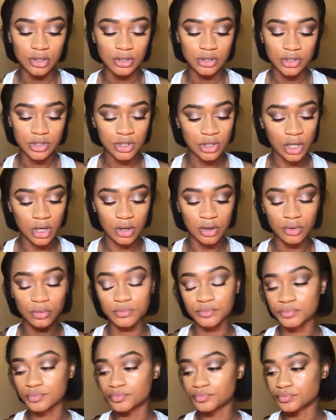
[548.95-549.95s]
So
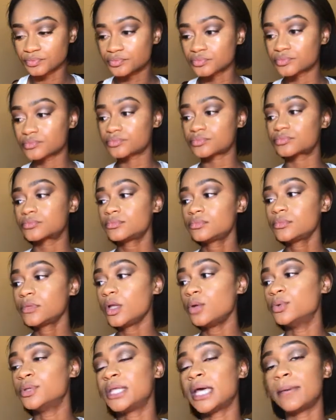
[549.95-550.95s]

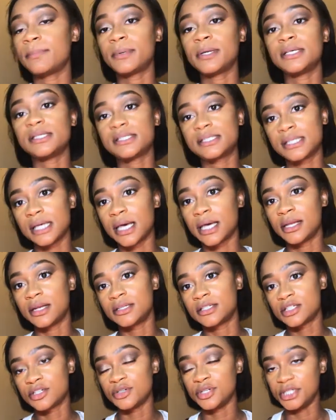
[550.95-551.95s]
with that being
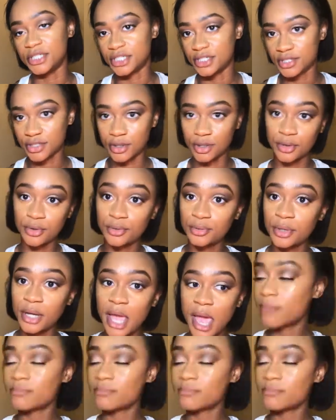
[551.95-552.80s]
said, to each its own.